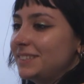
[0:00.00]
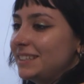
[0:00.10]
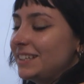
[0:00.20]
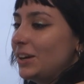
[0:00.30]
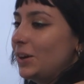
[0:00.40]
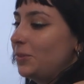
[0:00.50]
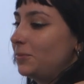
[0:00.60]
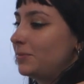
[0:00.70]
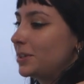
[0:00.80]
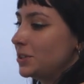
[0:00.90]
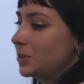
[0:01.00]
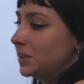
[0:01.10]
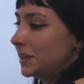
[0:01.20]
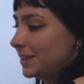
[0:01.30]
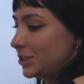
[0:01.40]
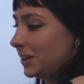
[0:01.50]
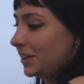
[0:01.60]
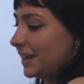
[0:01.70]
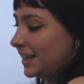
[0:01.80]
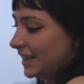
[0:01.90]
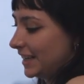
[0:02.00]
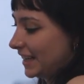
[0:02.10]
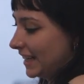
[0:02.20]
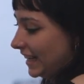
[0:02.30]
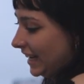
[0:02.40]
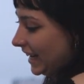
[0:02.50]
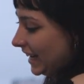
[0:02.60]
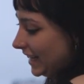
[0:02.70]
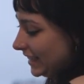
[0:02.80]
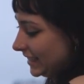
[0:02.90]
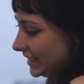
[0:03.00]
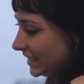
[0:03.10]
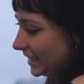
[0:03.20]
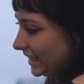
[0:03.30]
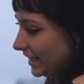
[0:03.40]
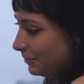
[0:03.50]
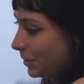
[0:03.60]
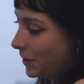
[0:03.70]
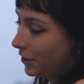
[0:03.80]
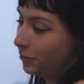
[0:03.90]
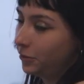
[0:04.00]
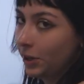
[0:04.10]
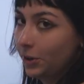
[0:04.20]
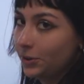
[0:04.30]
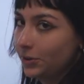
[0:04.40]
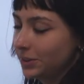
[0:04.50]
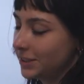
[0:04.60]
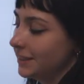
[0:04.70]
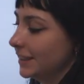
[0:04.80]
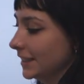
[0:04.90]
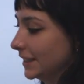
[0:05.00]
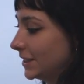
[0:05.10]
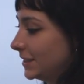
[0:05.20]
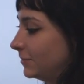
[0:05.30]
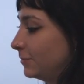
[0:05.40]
you know, consoling each other. And my mate Flo, who's in this